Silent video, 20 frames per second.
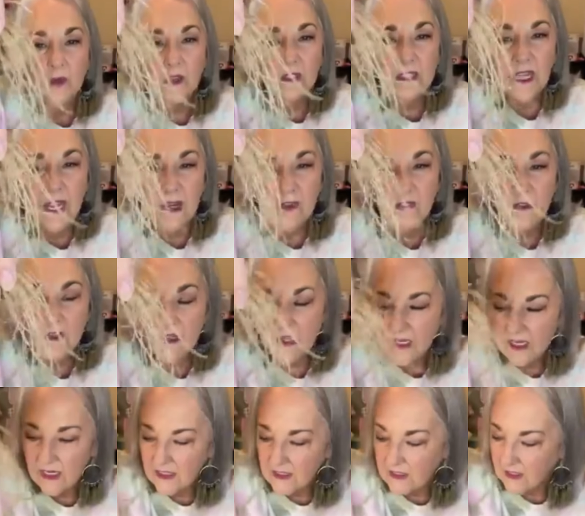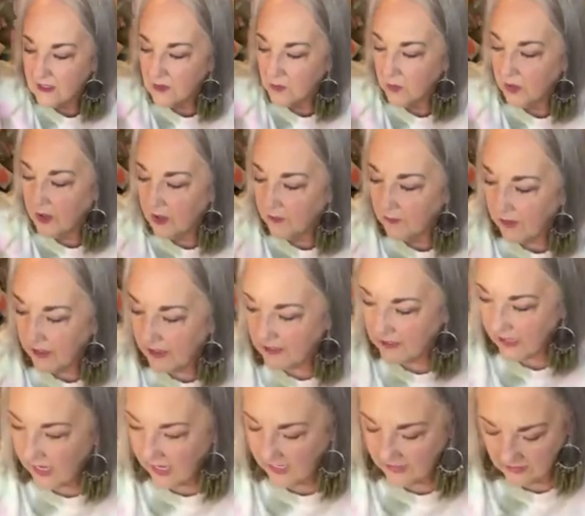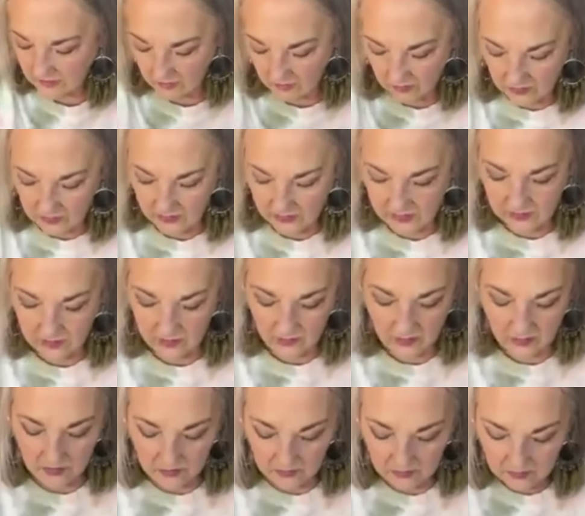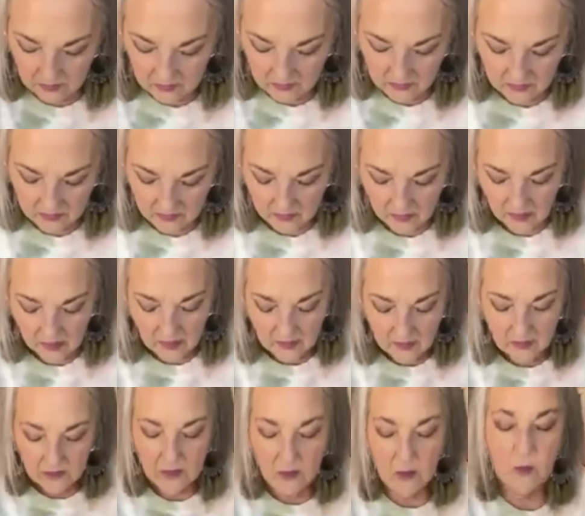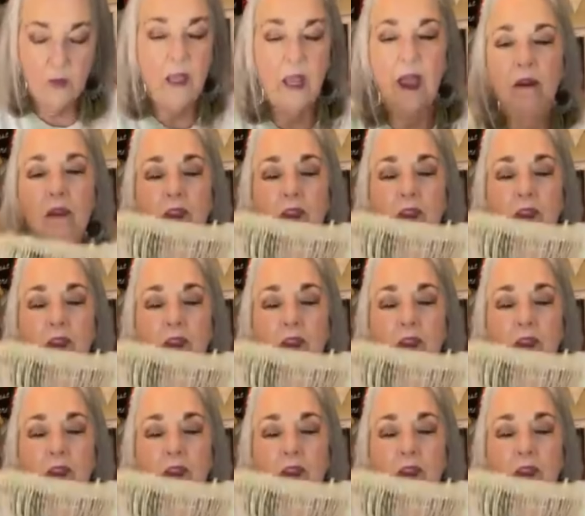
We're saving this because we're going to make tassels later. So we